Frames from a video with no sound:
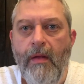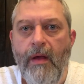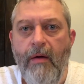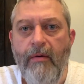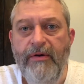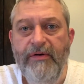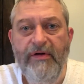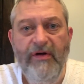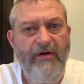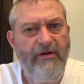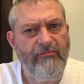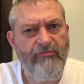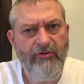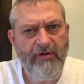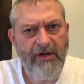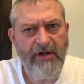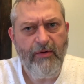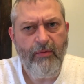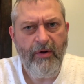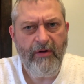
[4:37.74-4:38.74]
I want to do a
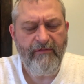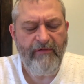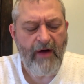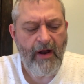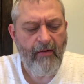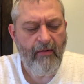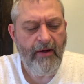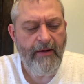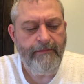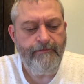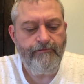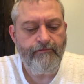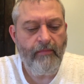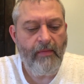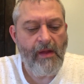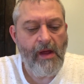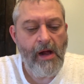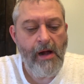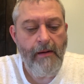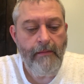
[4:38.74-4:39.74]
really quick
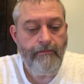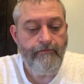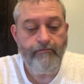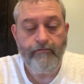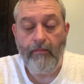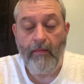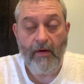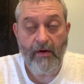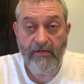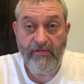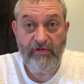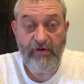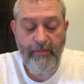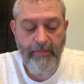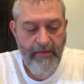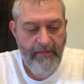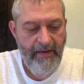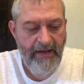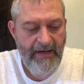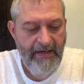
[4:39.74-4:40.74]
follow-up.
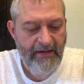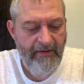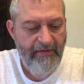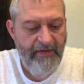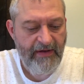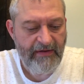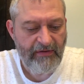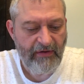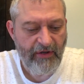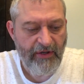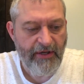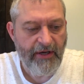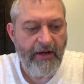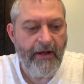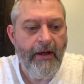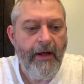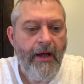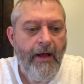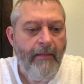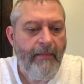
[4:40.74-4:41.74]
Stupid me, didn't think to
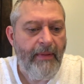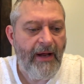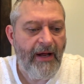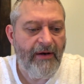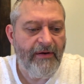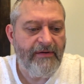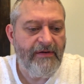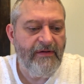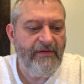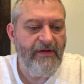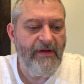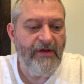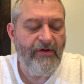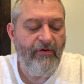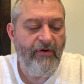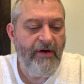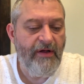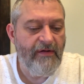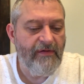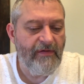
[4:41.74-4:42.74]
look, but I looked at the
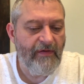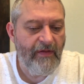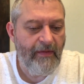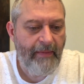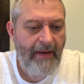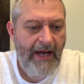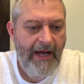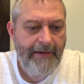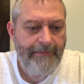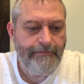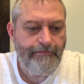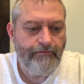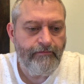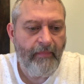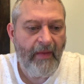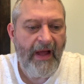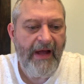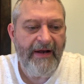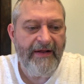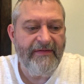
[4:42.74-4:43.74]
ingredients on the back,
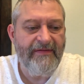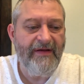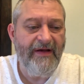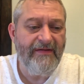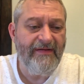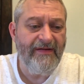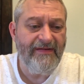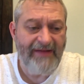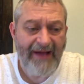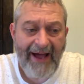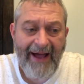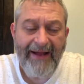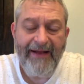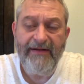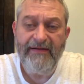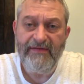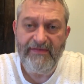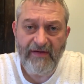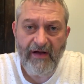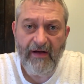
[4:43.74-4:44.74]
and it says
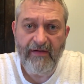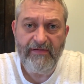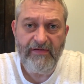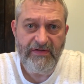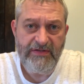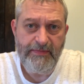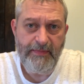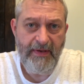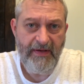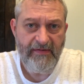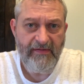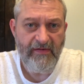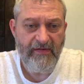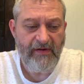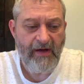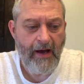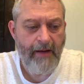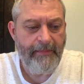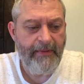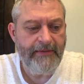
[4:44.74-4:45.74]
Italian sausage pizza
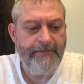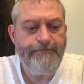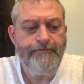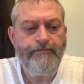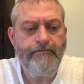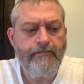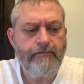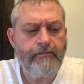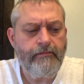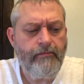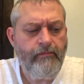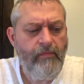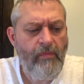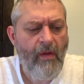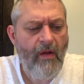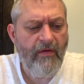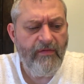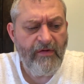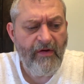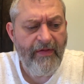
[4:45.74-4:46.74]
topping.
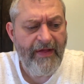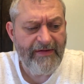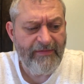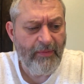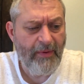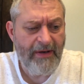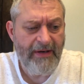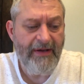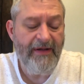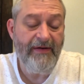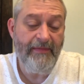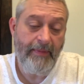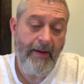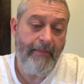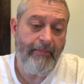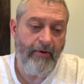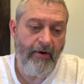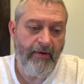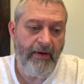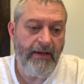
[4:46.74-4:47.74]
So that's what it is, and
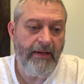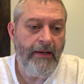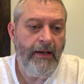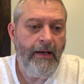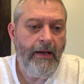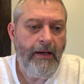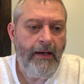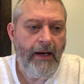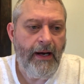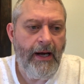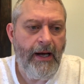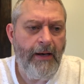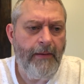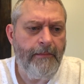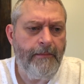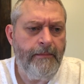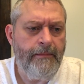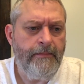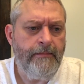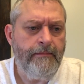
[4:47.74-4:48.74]
pepperoni.
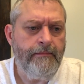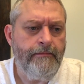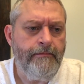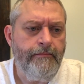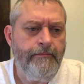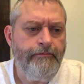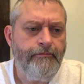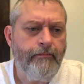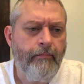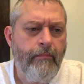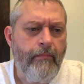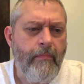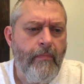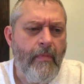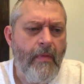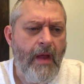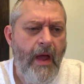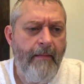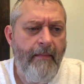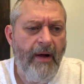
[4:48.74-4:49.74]
And
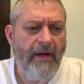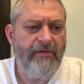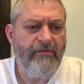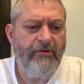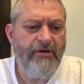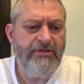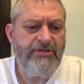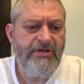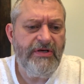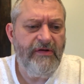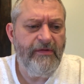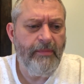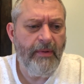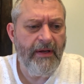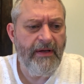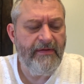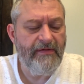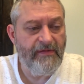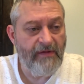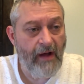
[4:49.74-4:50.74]
mozzarella cheese
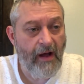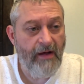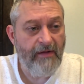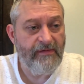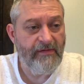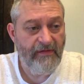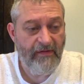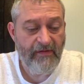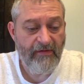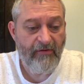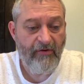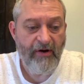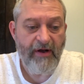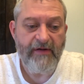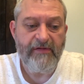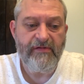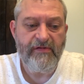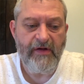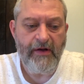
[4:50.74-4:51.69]
blend sauce in the crust.